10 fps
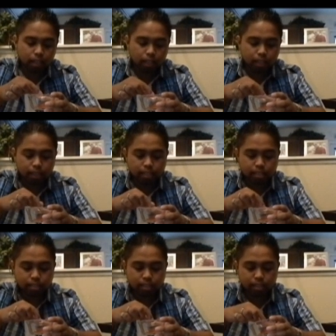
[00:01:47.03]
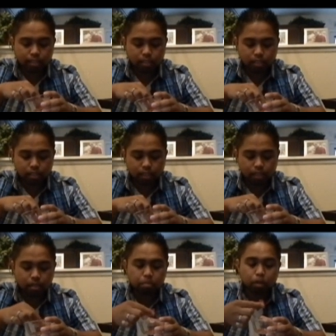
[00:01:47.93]
This is
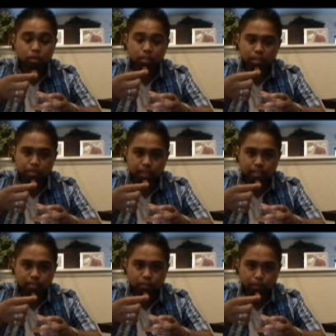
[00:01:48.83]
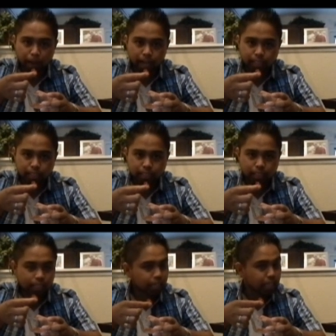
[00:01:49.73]
the most expensive spice
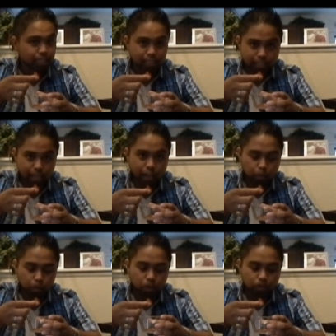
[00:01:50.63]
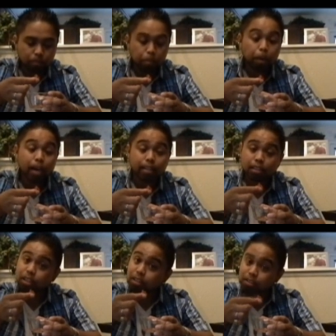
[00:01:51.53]
in the entire world. But
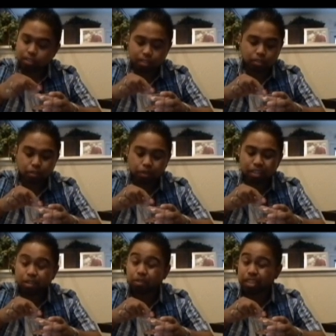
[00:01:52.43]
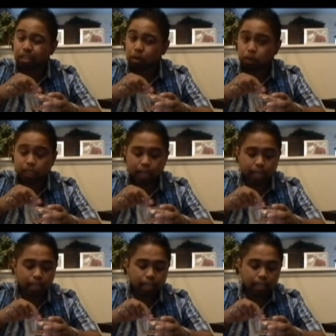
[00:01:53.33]
the good news is you really don't need a whole
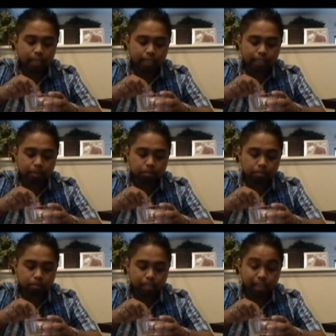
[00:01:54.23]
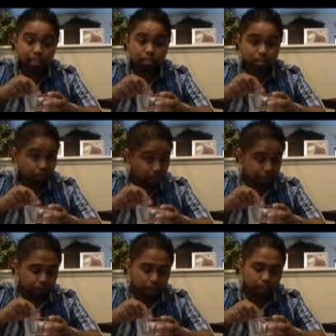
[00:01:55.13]
lot to get the
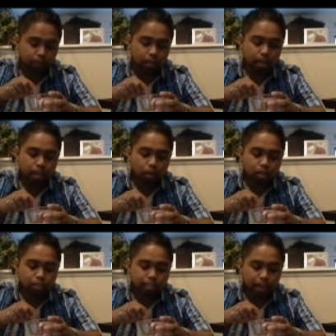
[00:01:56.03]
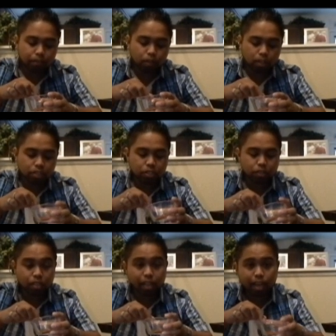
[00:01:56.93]
flavor out of it. Saffron is
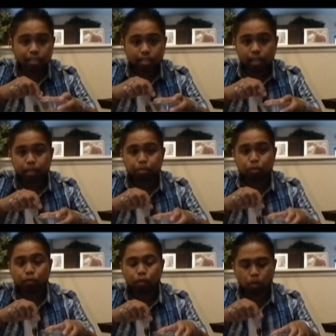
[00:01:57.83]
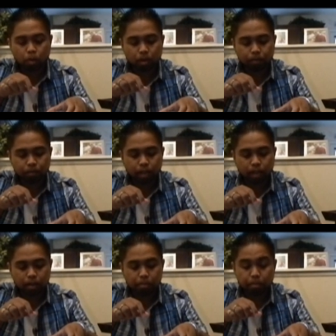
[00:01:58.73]
used a lot of times for
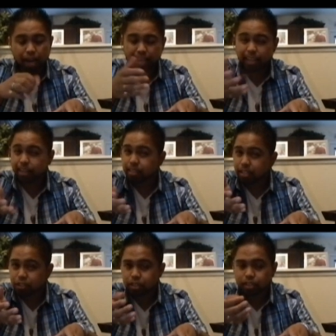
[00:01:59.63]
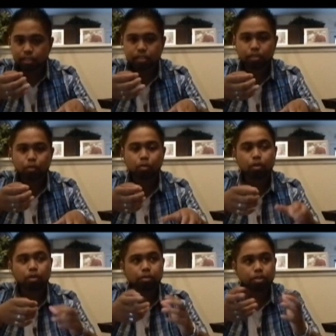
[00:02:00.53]
paella dishes
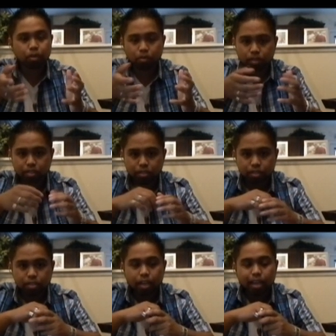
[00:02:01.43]
or risotto dishes,